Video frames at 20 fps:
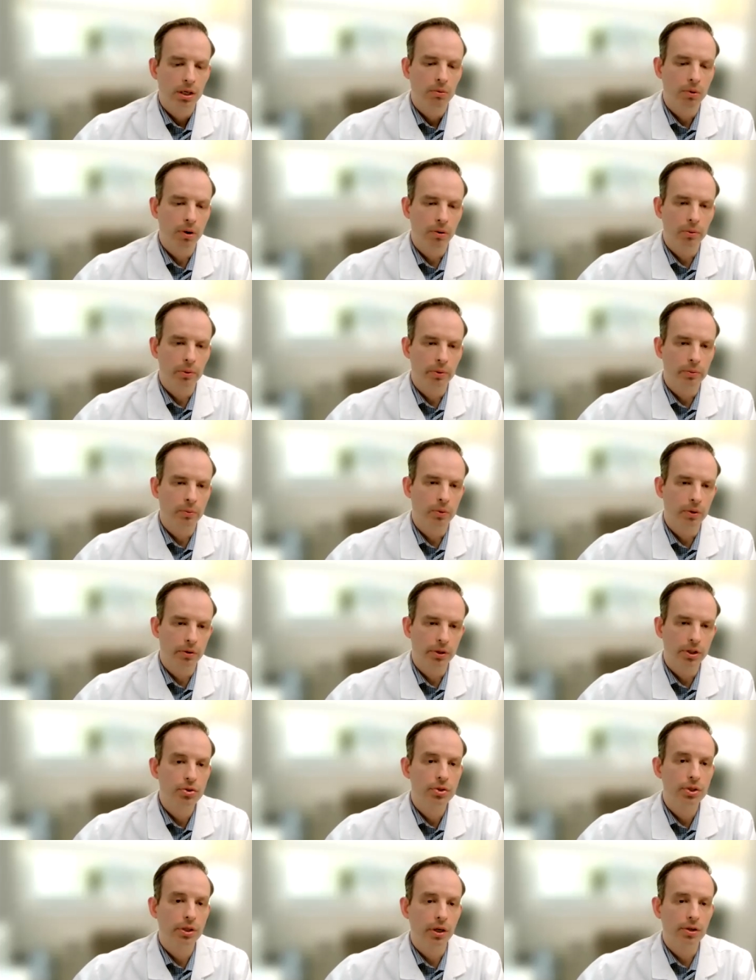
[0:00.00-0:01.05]
where we're
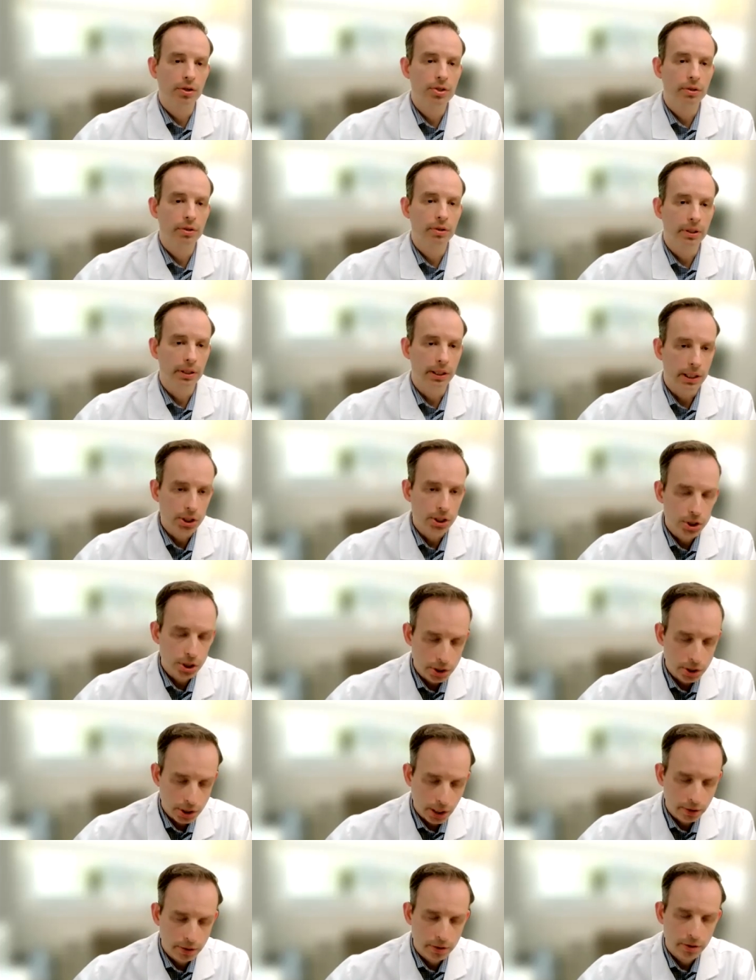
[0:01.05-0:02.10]
using our simulation
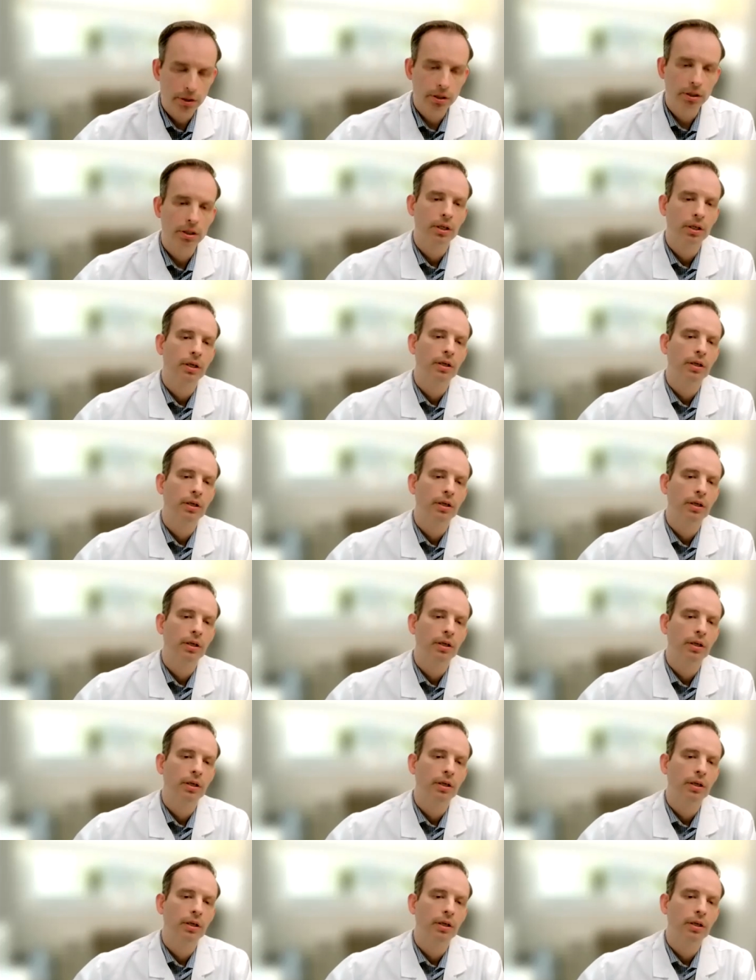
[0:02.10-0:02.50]
center